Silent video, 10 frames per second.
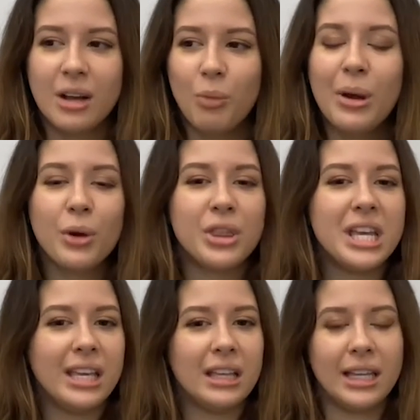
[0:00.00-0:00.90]
we were
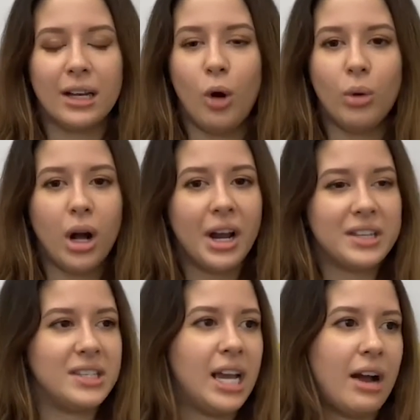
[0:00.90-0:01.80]
thinking, like, oh, God,
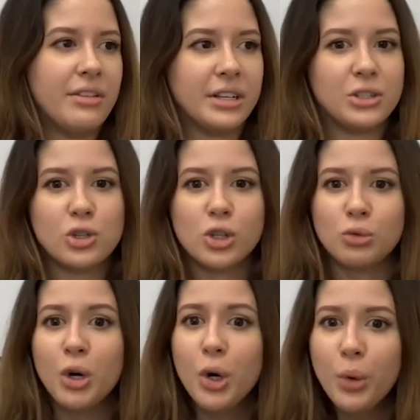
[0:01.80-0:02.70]
is he having a
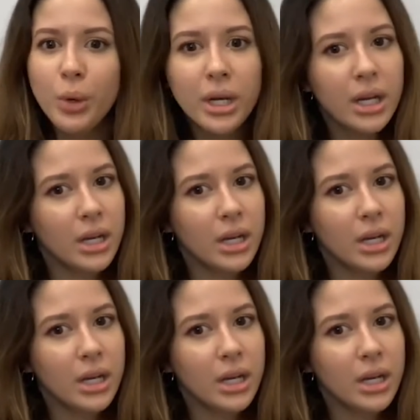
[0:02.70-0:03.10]
stroke?